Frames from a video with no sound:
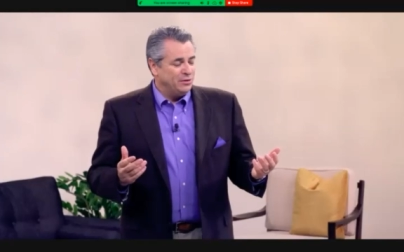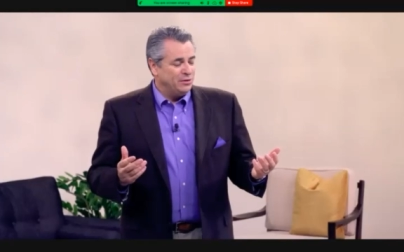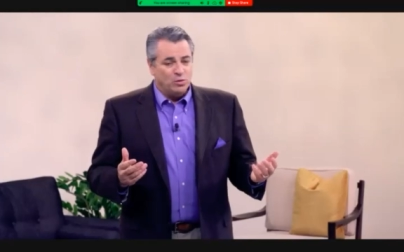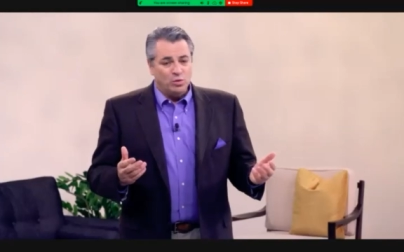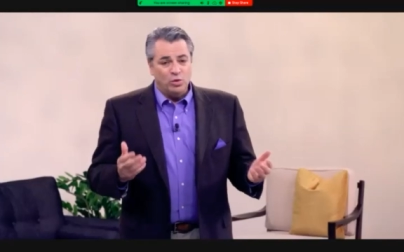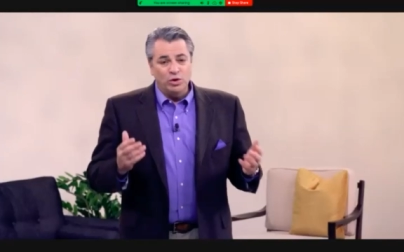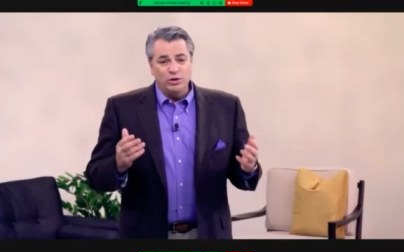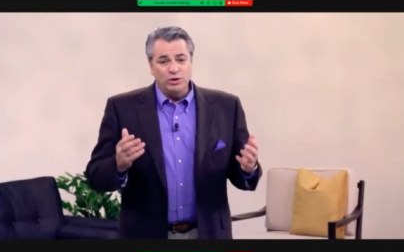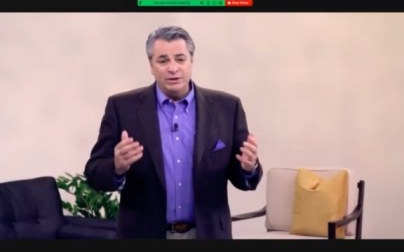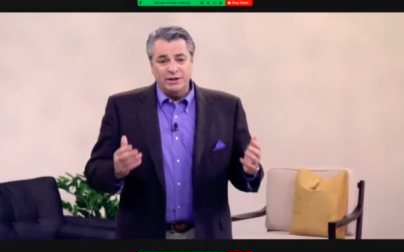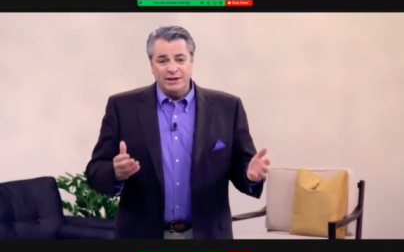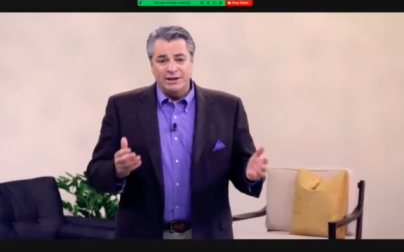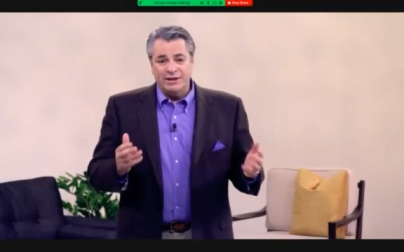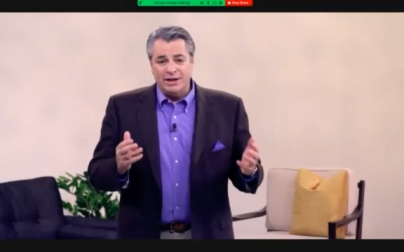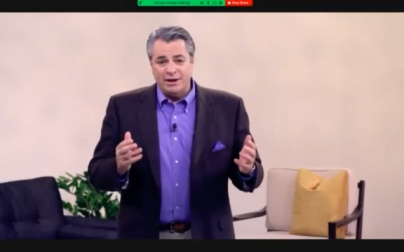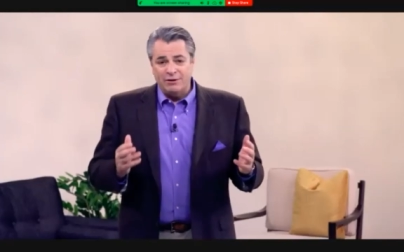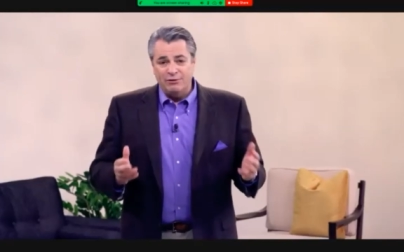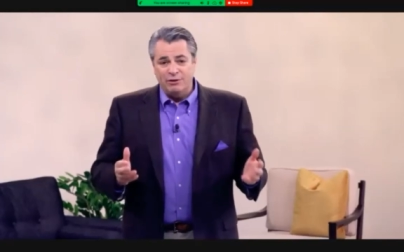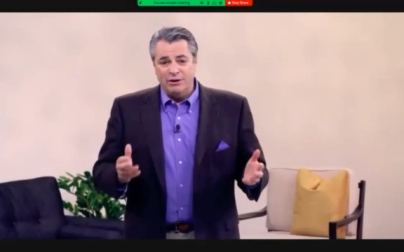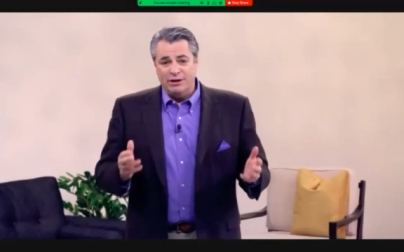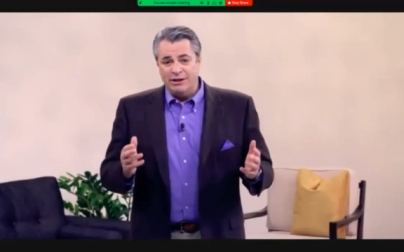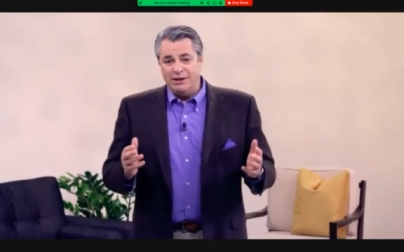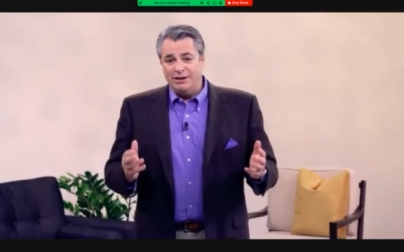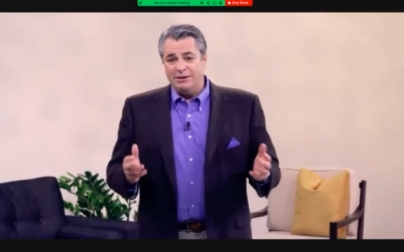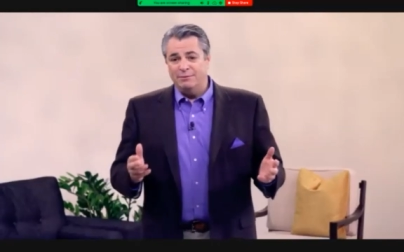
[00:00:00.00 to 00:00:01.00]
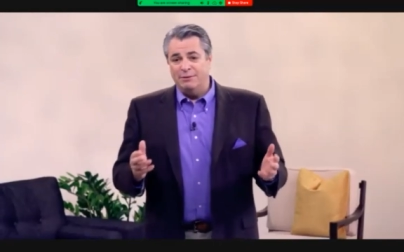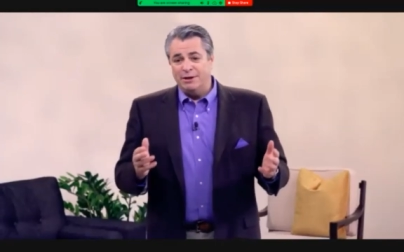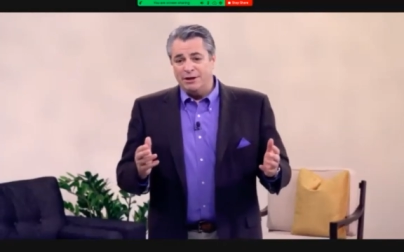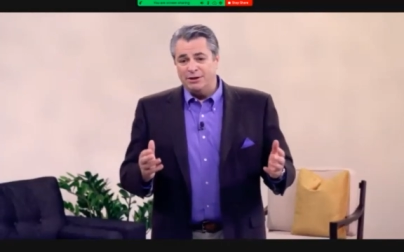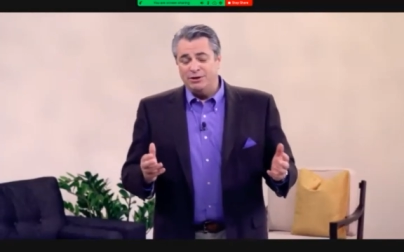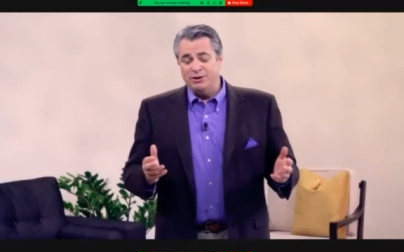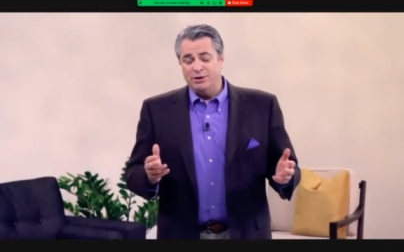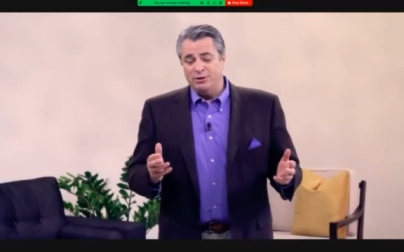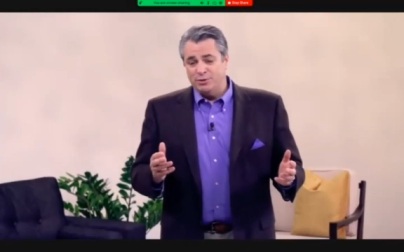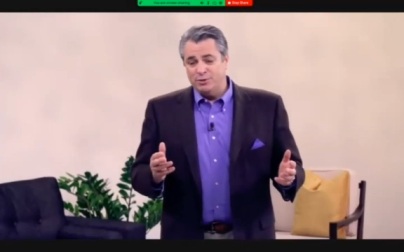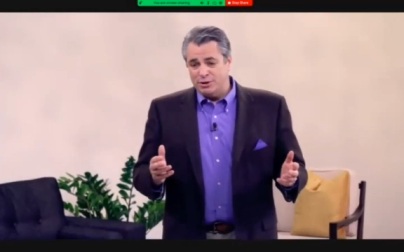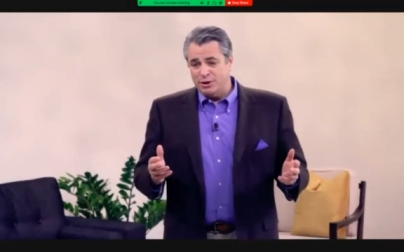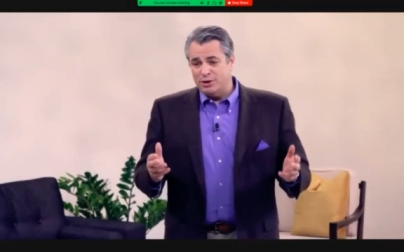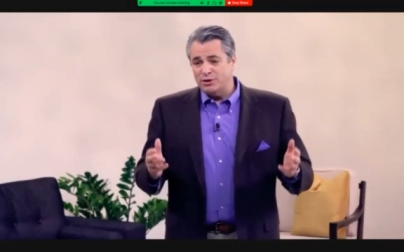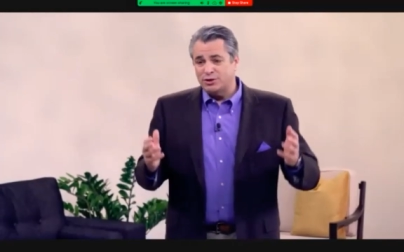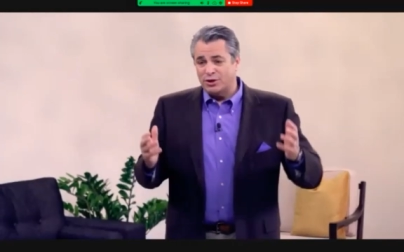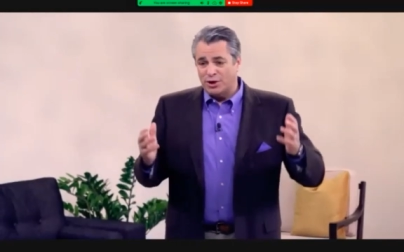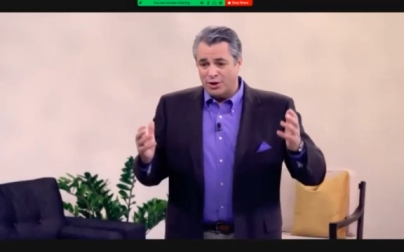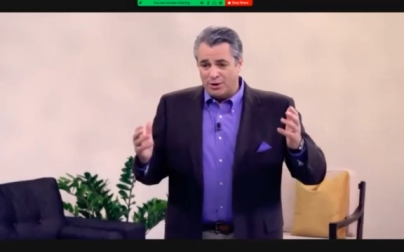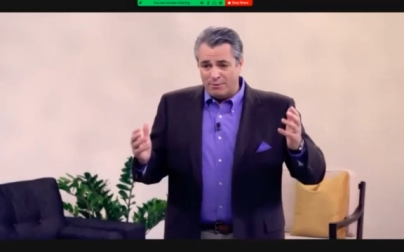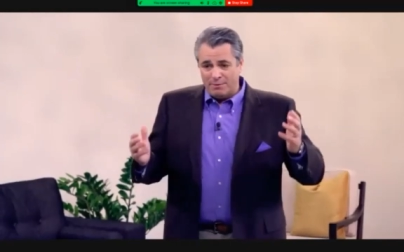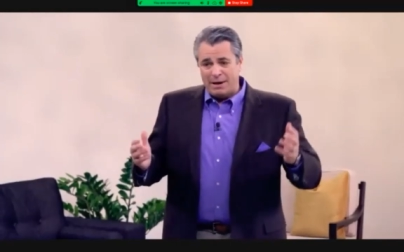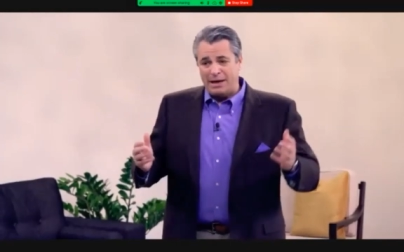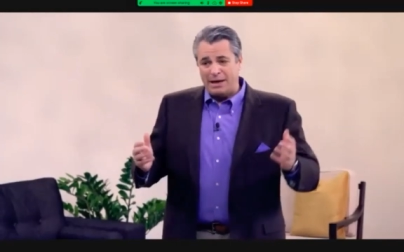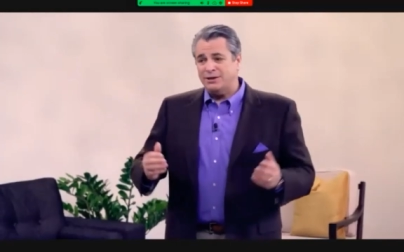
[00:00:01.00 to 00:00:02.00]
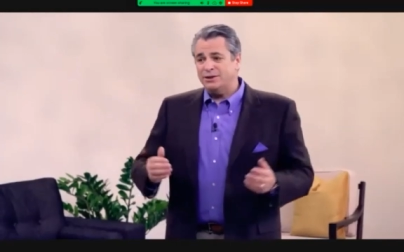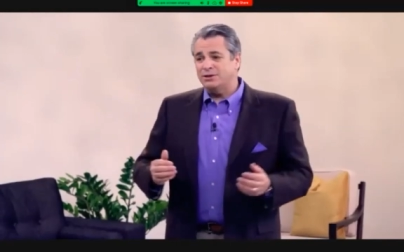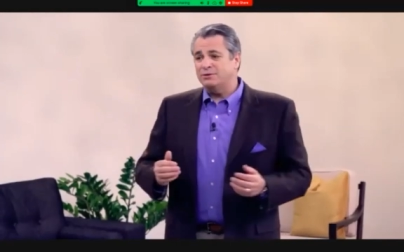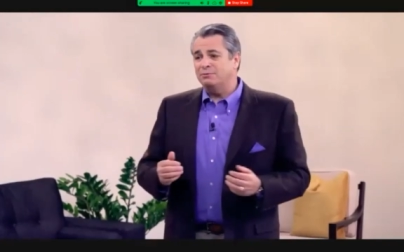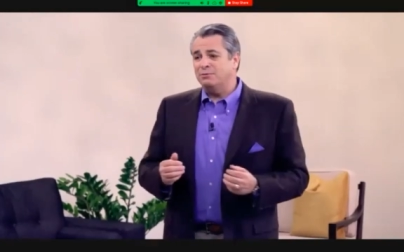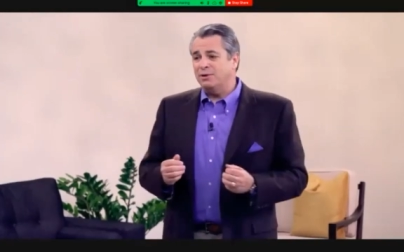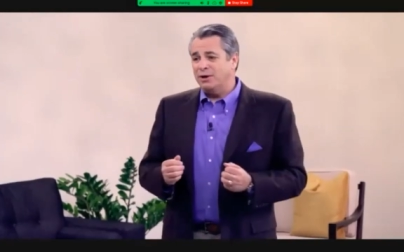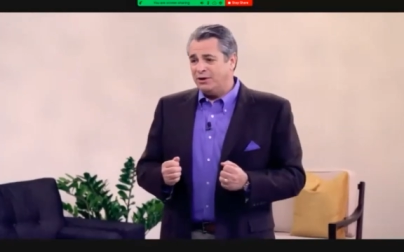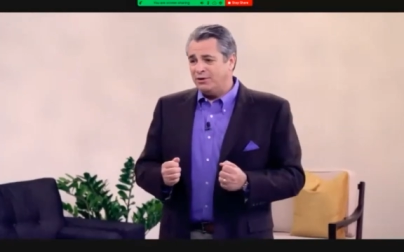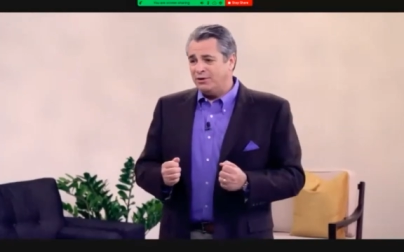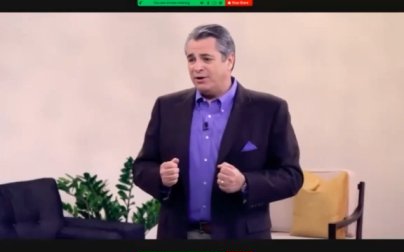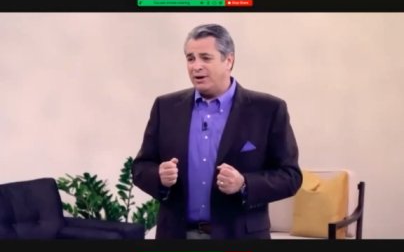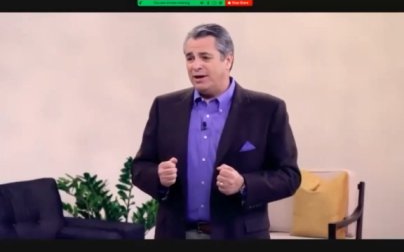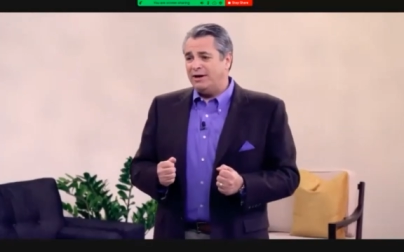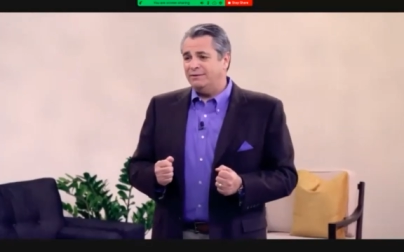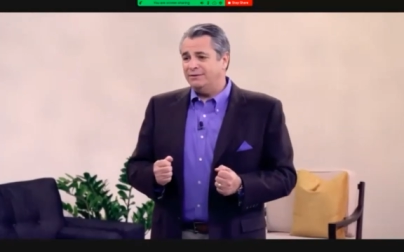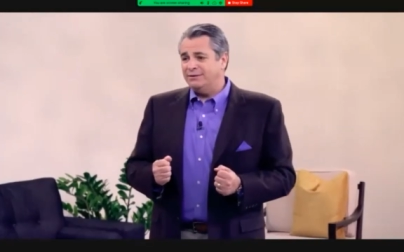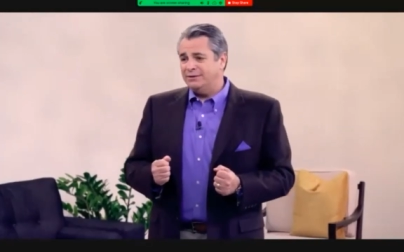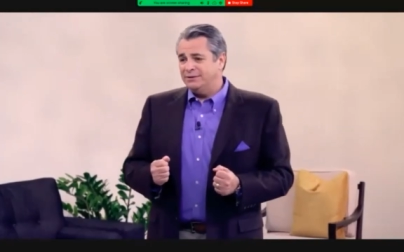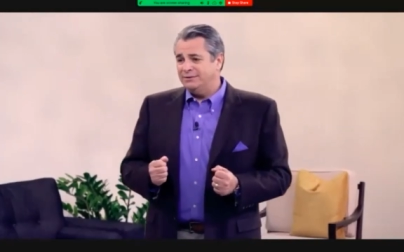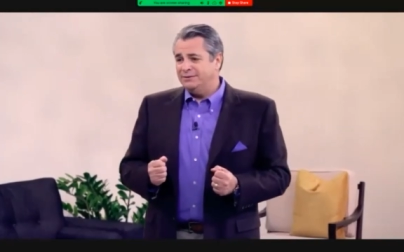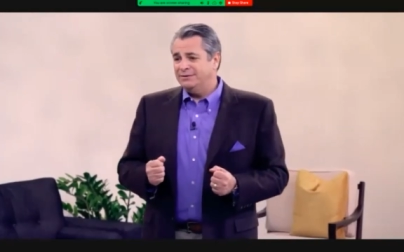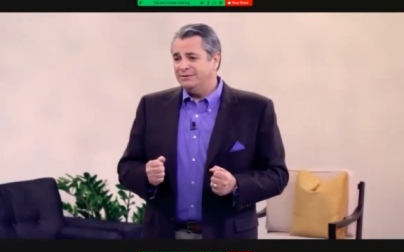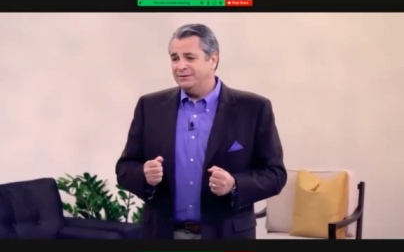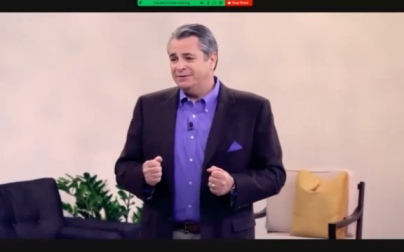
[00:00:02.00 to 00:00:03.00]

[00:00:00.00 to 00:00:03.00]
One thing I really committed to was I was going to master my craft.